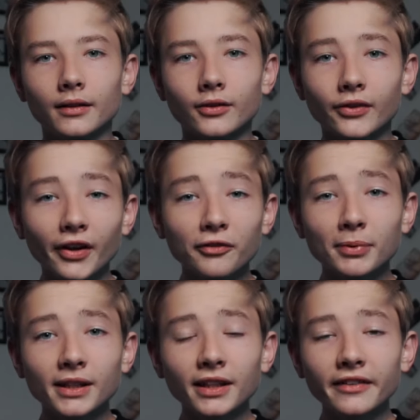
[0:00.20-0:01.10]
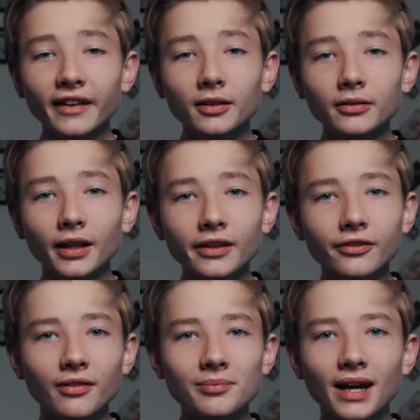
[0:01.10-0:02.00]
So I've been using
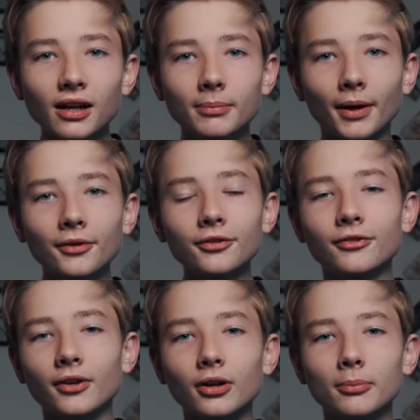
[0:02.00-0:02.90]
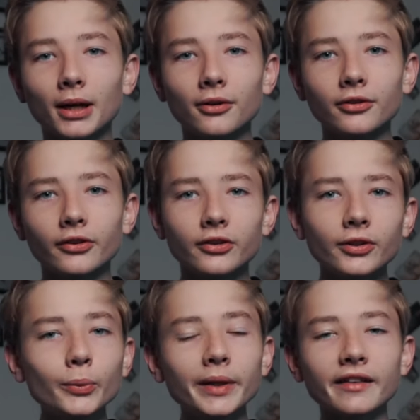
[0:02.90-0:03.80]
Instagram dark mode for about
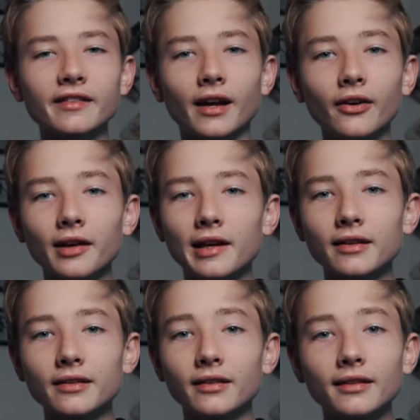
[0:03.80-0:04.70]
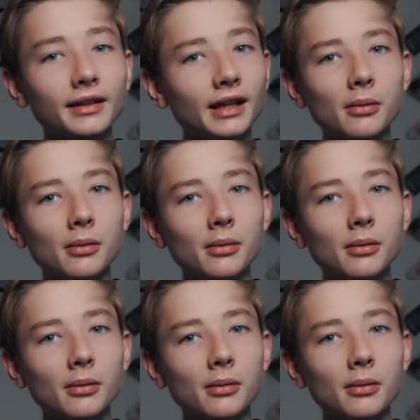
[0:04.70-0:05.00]
2 weeks now, and here are